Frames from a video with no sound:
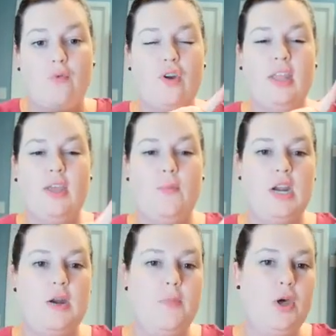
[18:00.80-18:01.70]
I really
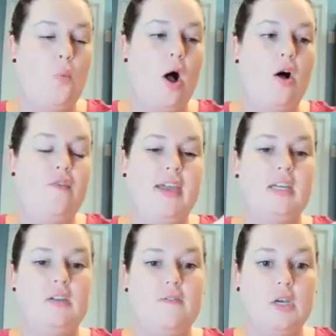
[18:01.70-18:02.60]
wanted to put a wall
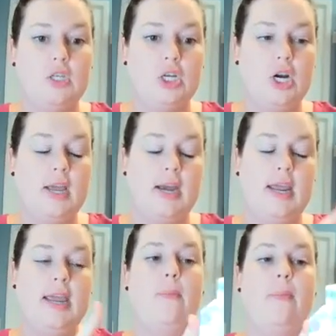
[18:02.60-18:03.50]
fan diffuser in
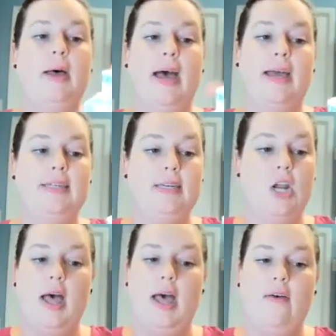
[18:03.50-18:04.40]
here, but I did
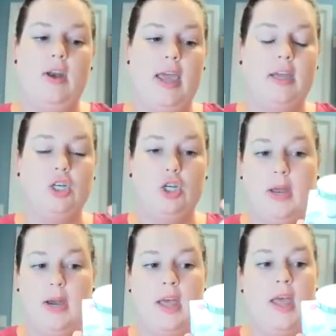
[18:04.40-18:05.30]
not have an extra
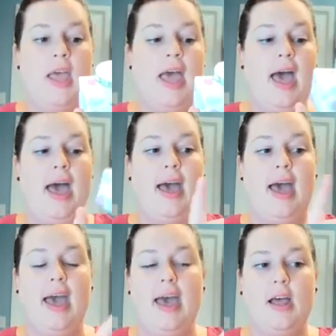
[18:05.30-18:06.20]
one. I
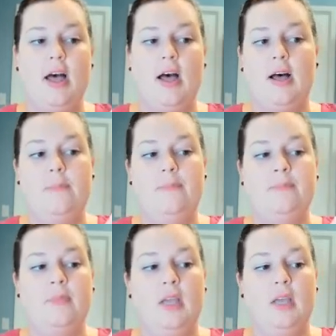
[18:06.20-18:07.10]
had
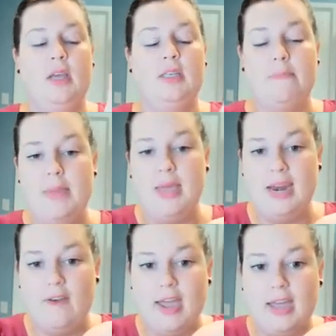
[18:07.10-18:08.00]
some
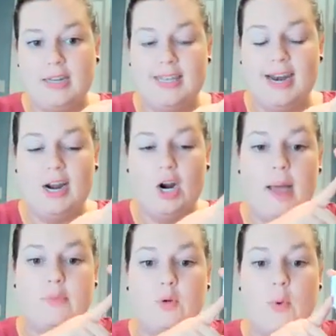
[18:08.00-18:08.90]
mini fans that I
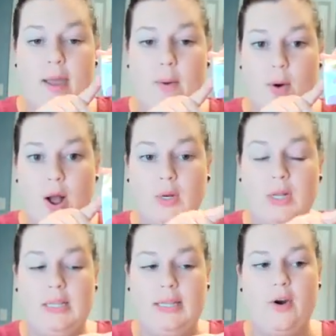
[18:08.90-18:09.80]
grabbed when they were on
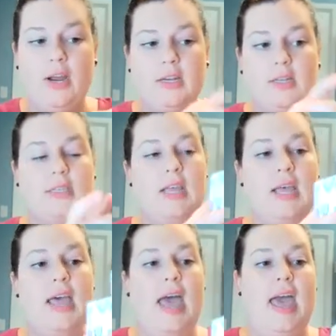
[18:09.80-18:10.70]
clearance.
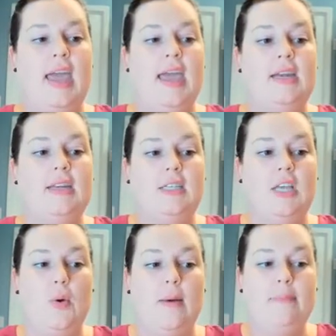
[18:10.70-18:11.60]
And
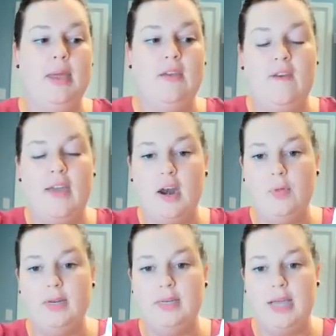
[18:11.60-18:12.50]
so a mini fan
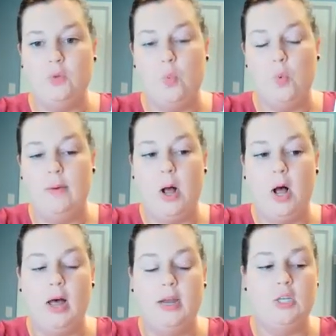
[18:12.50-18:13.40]
only takes one
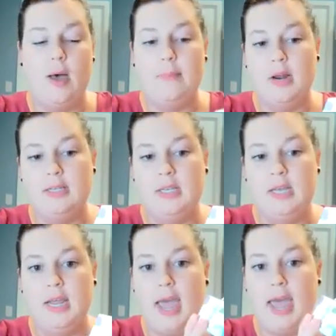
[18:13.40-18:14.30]
pod. So I'm not
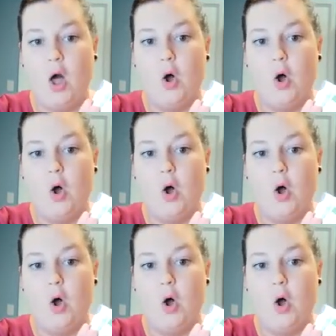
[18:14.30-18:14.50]
sending a